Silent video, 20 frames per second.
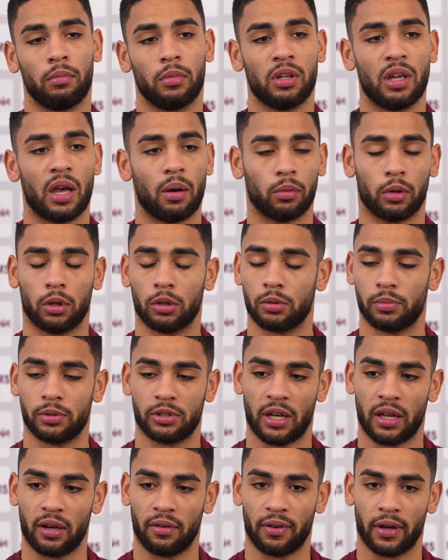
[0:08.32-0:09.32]
Yeah,
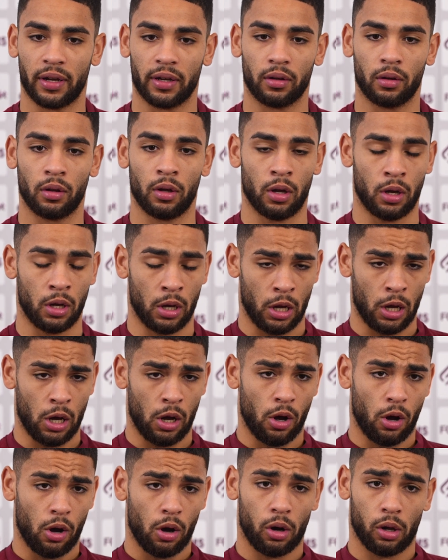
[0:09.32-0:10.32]
100%. I think
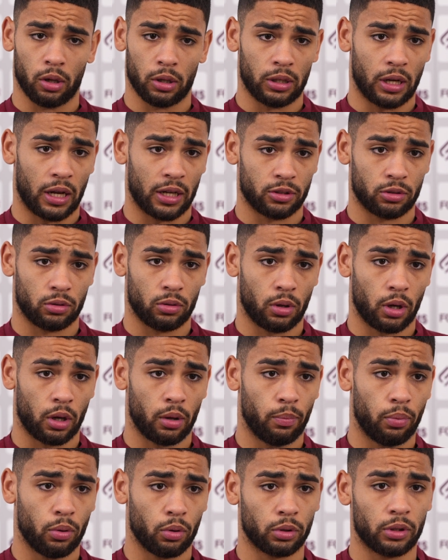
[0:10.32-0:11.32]
all the lads know how
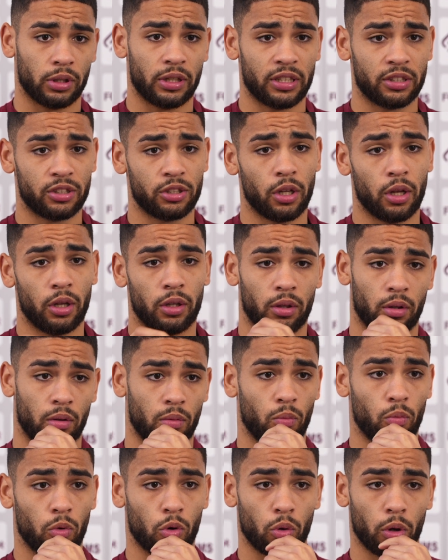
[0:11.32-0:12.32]
important it is that
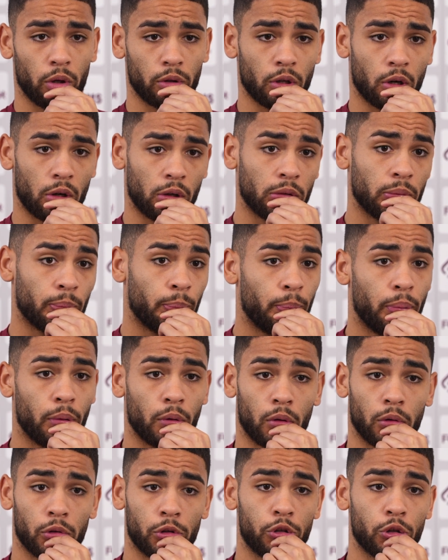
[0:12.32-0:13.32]
we'll go out there and
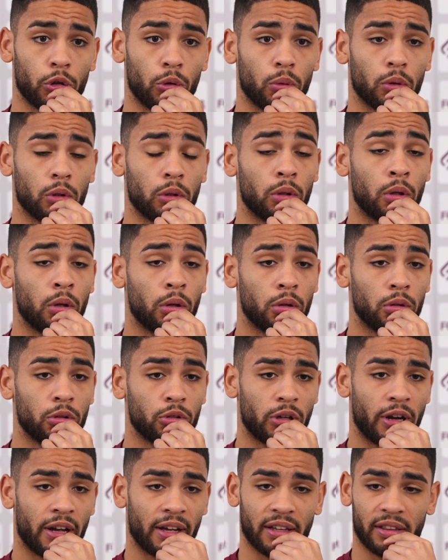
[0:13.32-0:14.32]
put on a show and
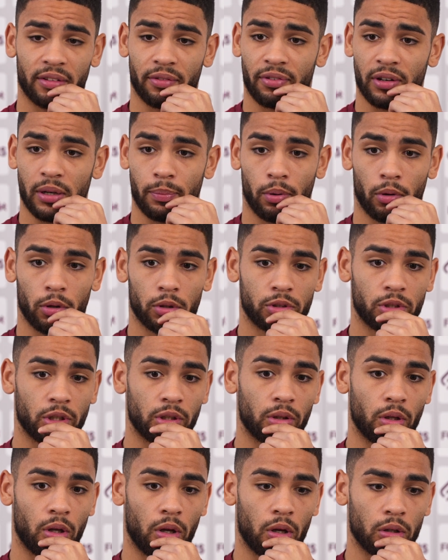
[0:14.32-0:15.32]
try and get the 3 points
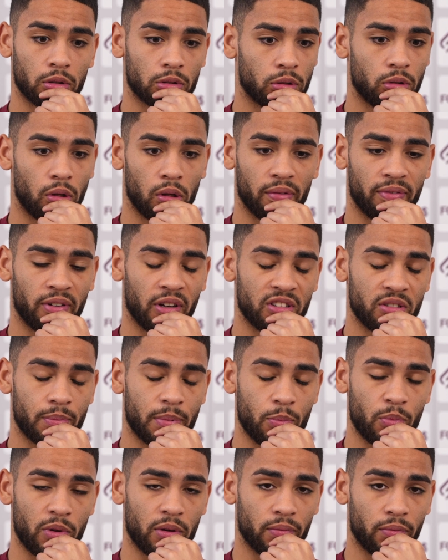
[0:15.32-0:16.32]
that us and all the fans have
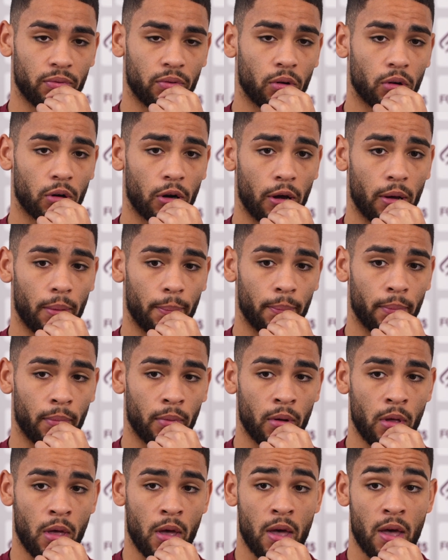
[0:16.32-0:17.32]
been waiting for.
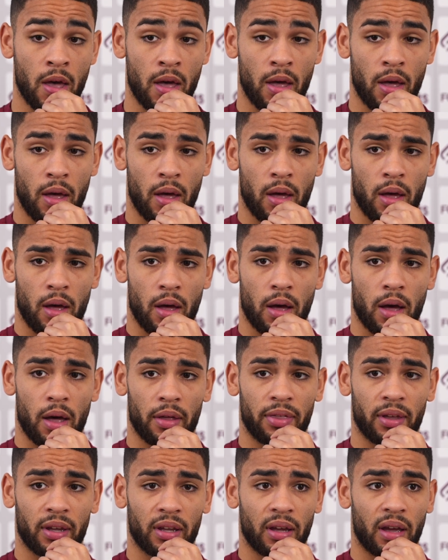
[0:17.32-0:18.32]
I
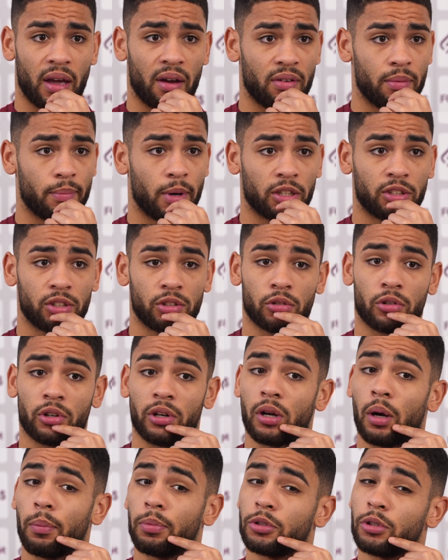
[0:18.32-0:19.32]
think every match is a
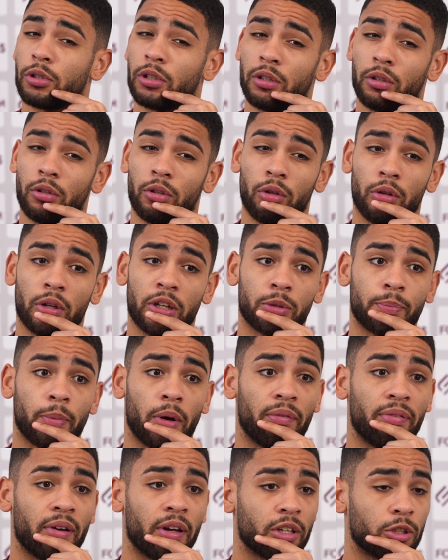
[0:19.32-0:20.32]
great opportunity to do this,
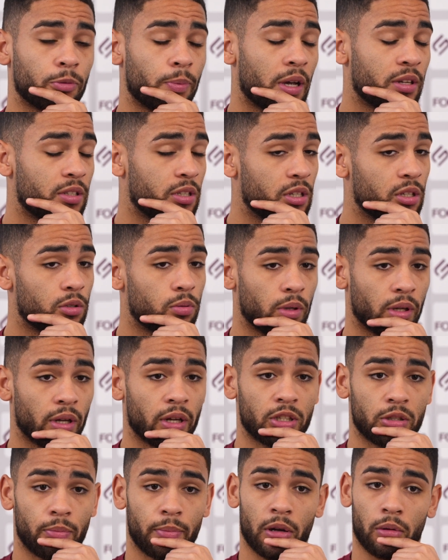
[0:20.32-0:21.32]
but I think especially this
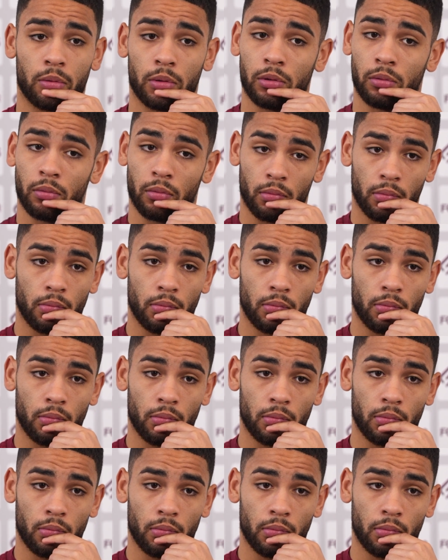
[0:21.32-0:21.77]
weekend's a big one.